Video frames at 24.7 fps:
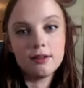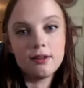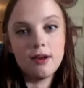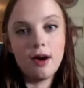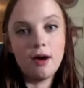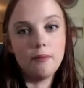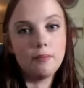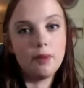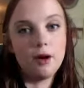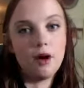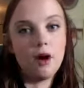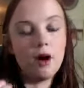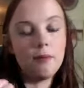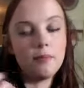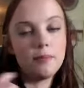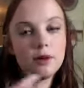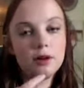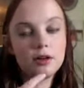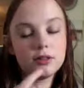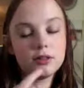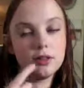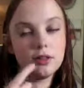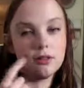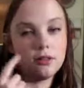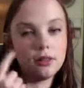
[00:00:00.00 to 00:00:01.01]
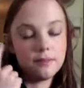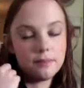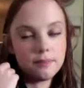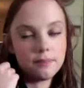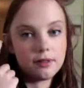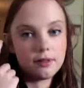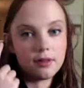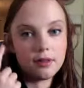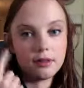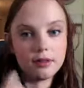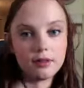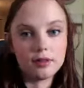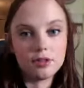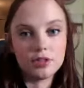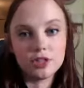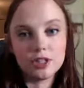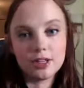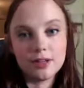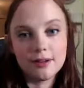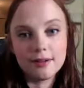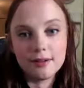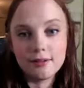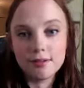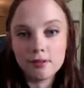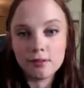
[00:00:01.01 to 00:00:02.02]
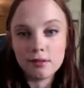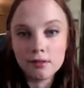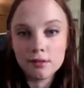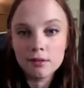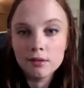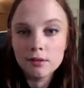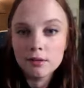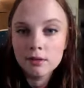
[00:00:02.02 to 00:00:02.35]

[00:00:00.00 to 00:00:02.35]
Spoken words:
a pop on the lips and the cheeks.